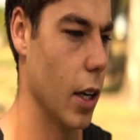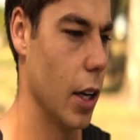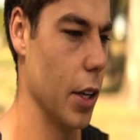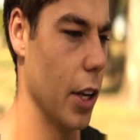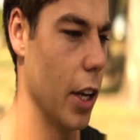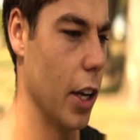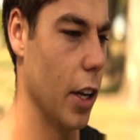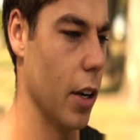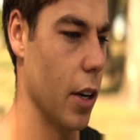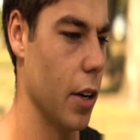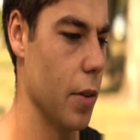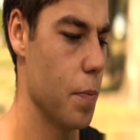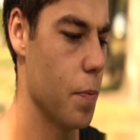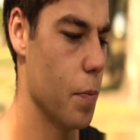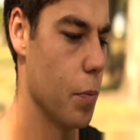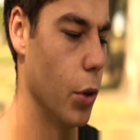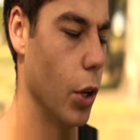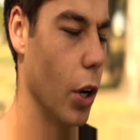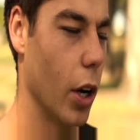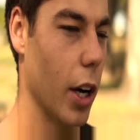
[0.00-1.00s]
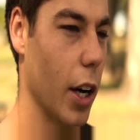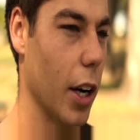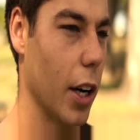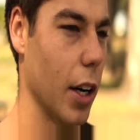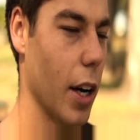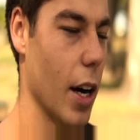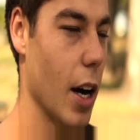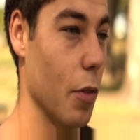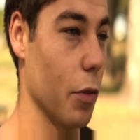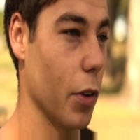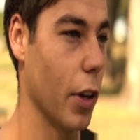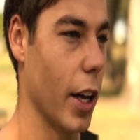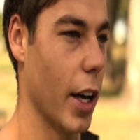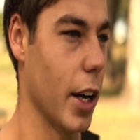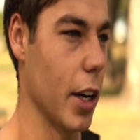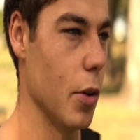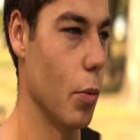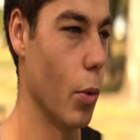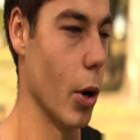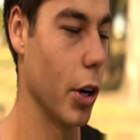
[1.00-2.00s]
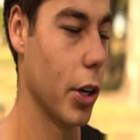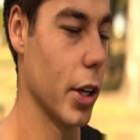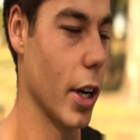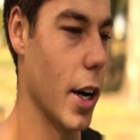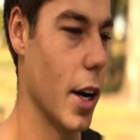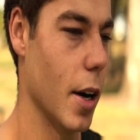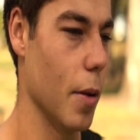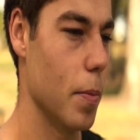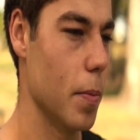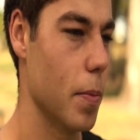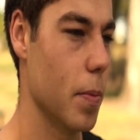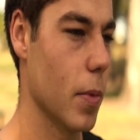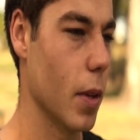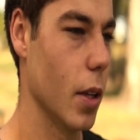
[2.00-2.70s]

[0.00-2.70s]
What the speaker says: And then after that, he woke up.